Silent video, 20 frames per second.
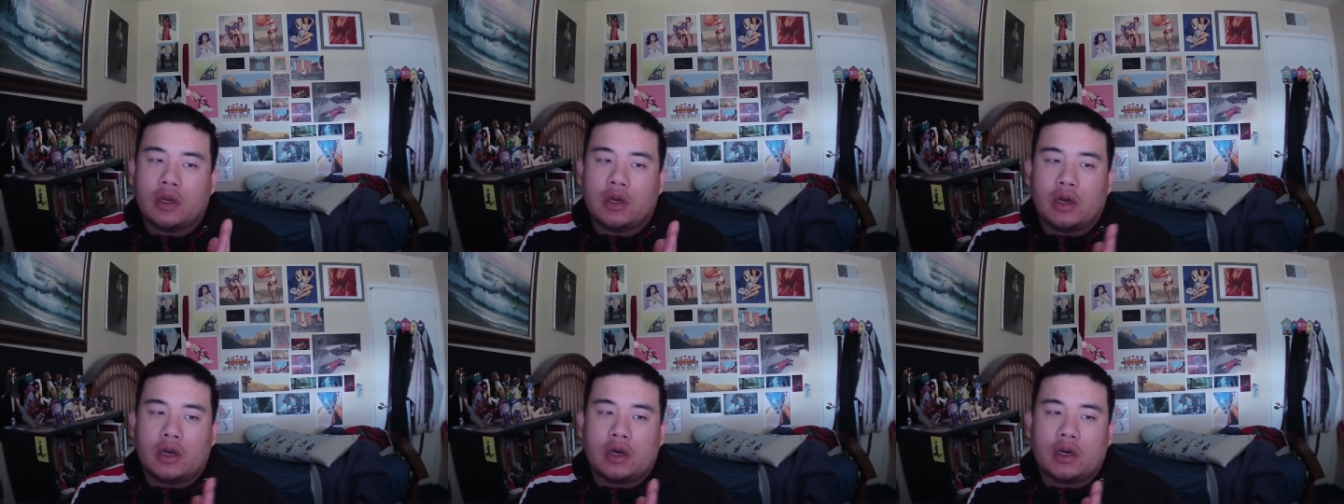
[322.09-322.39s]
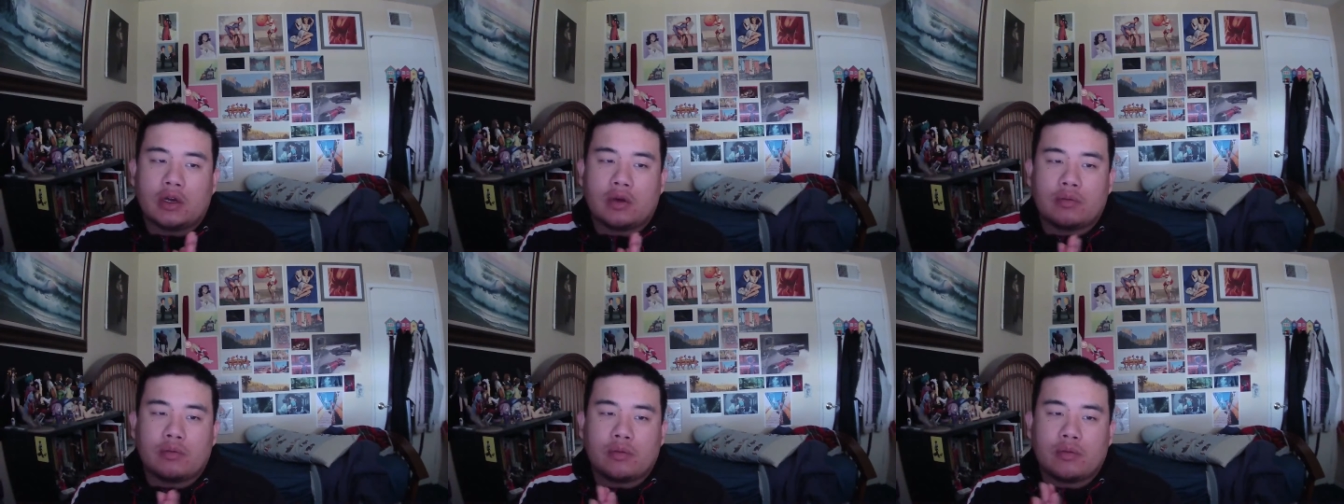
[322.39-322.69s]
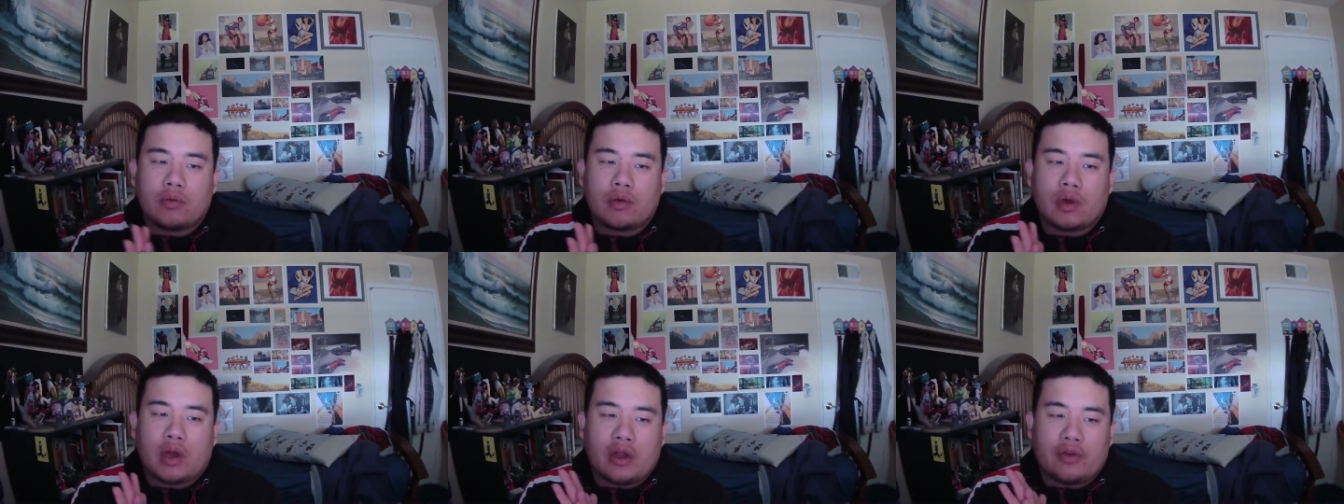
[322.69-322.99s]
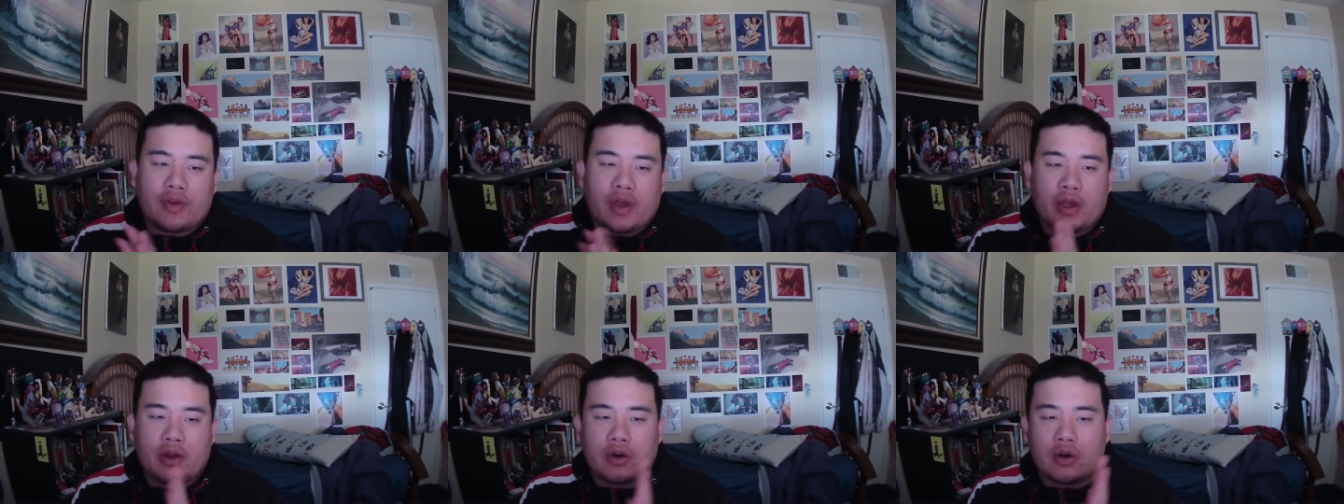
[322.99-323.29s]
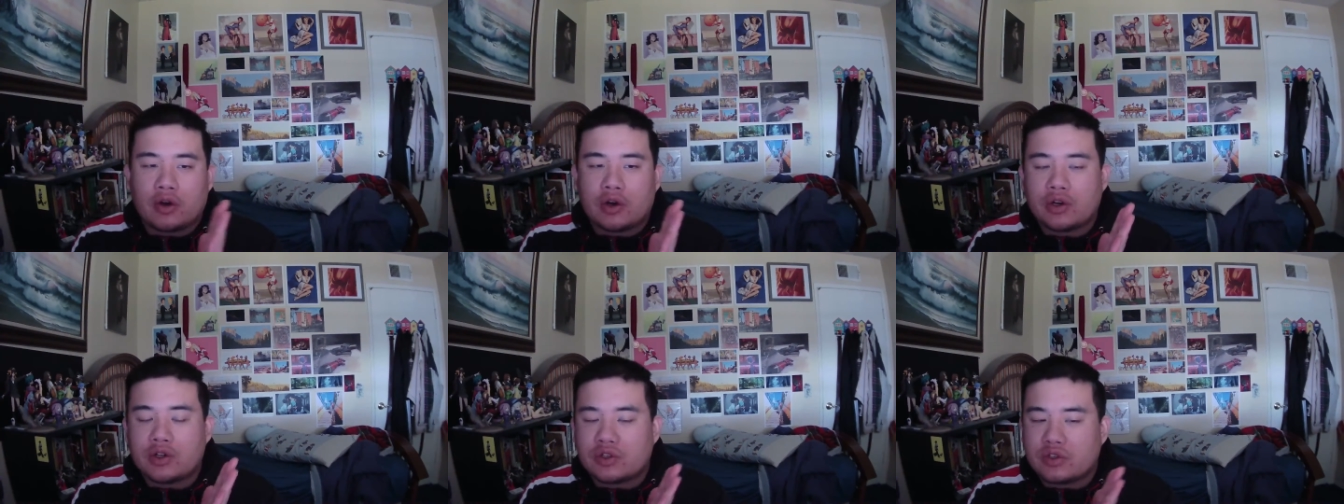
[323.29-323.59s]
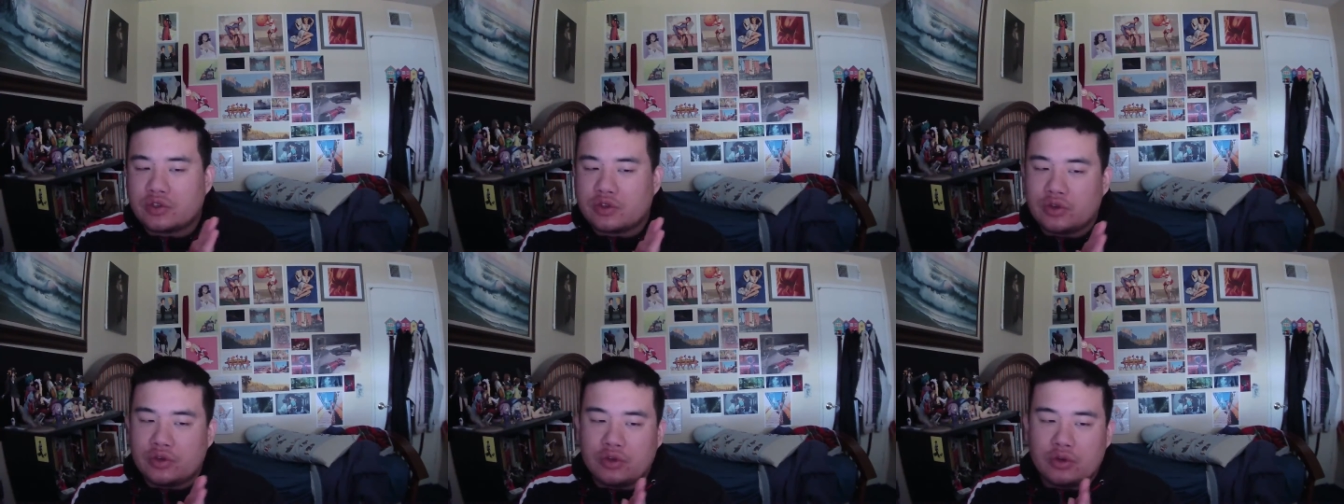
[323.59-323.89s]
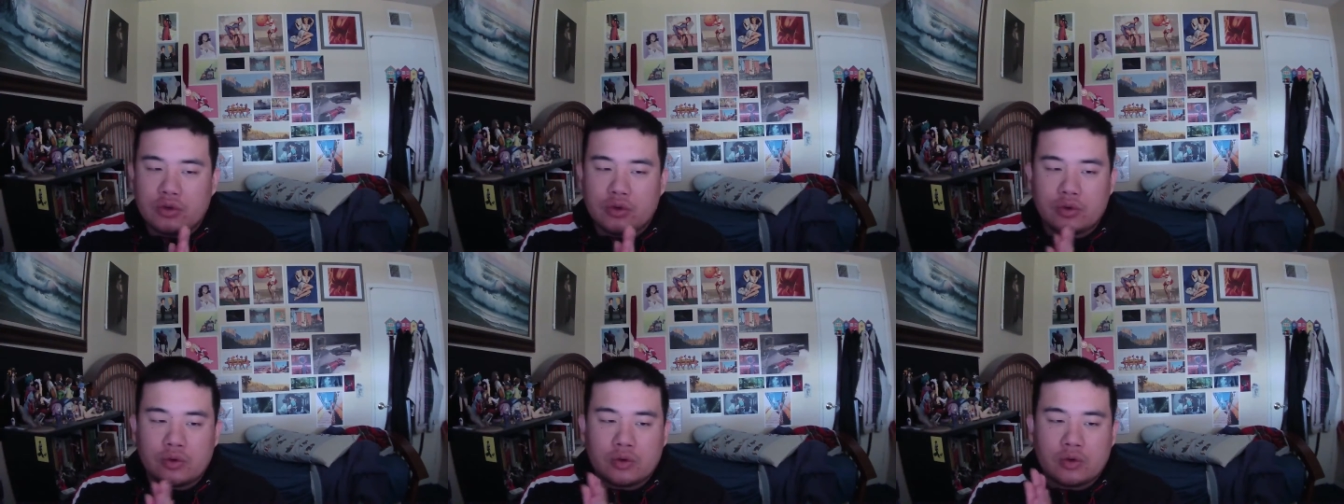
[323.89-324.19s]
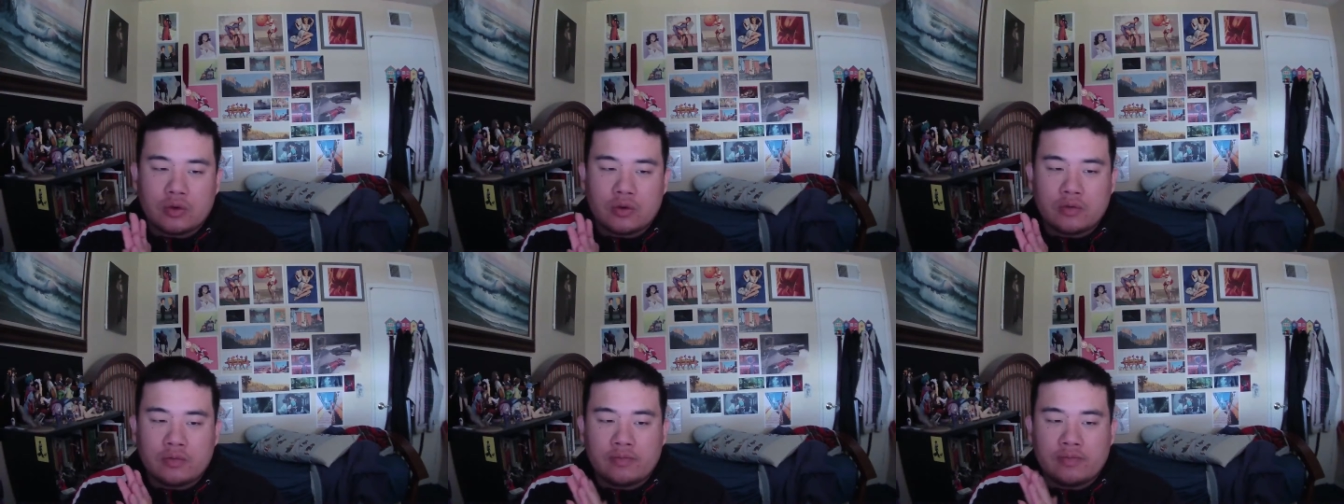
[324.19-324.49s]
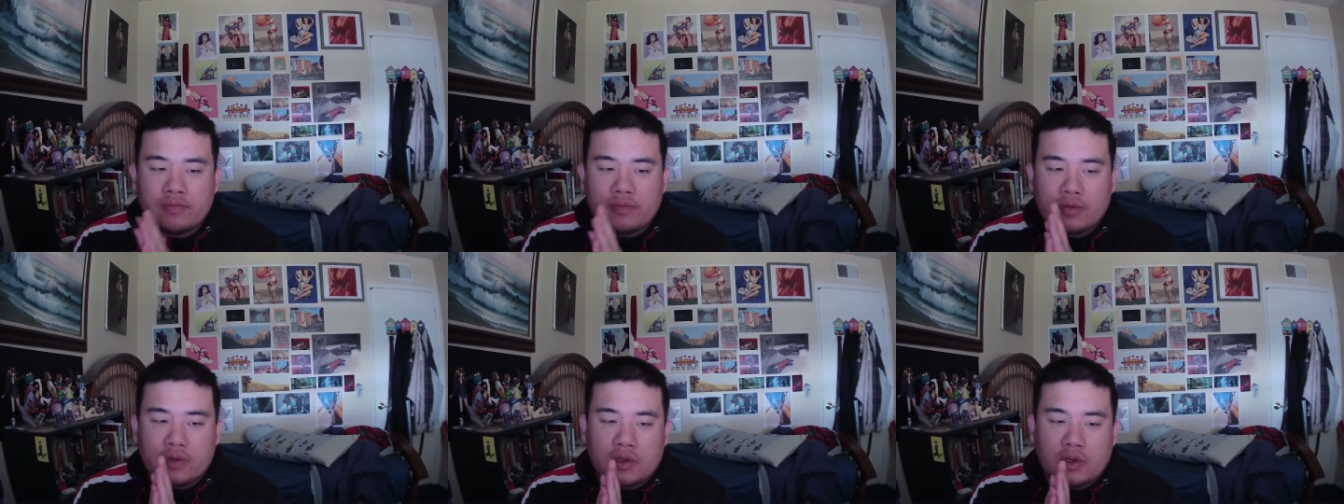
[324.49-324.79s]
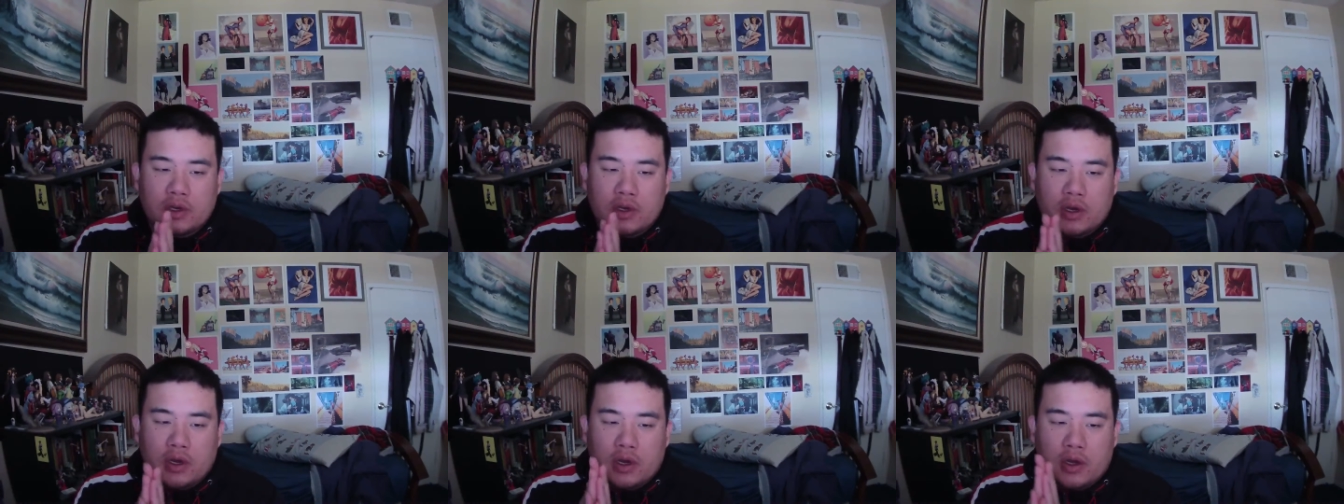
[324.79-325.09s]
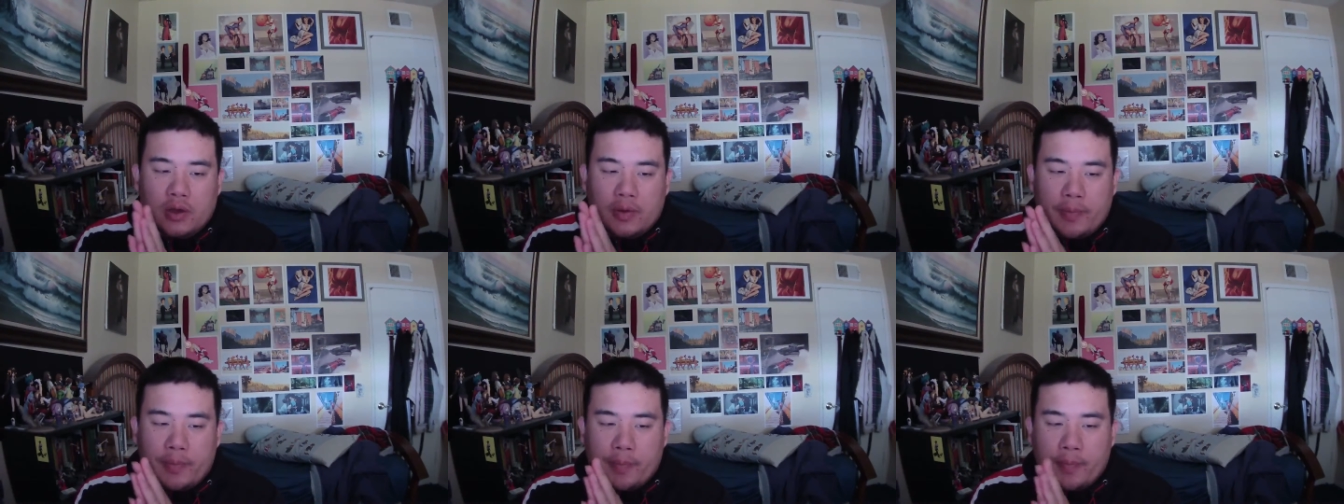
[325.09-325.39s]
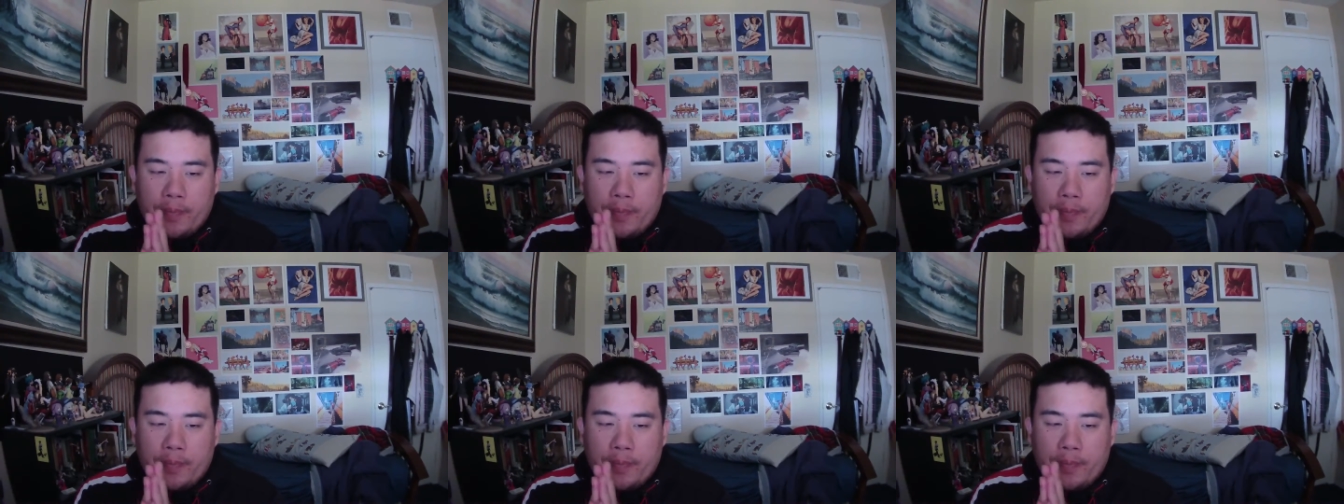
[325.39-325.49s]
Um, I've had artists who, um,